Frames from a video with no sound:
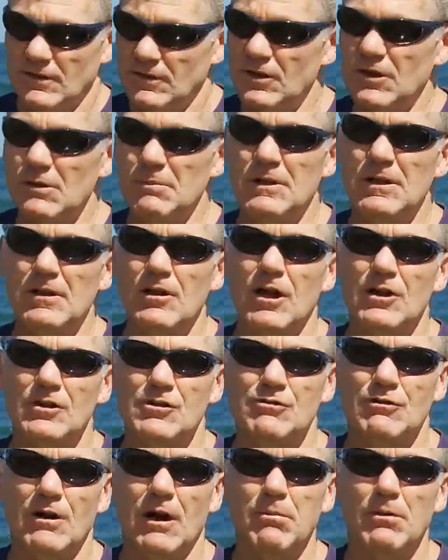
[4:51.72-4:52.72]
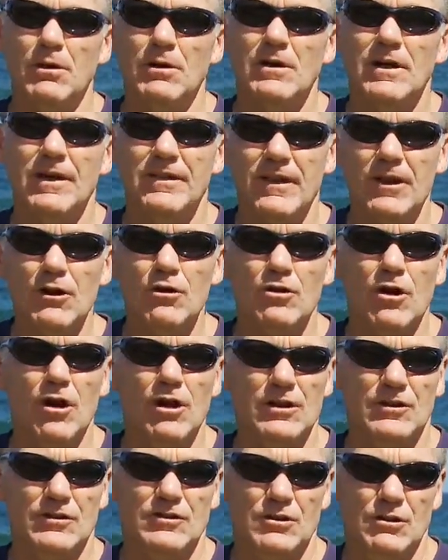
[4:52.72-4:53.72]
you could be in a lot of trouble, and they don't
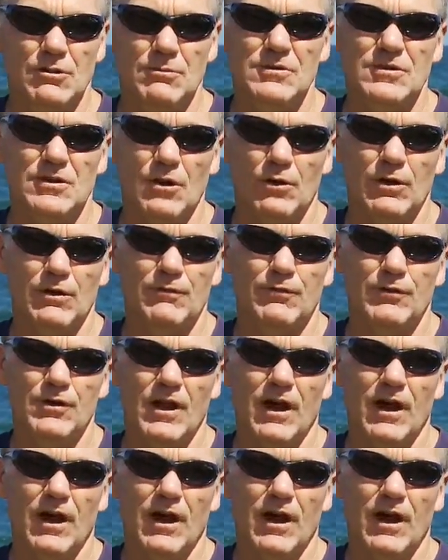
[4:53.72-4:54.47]
call it tombstoning for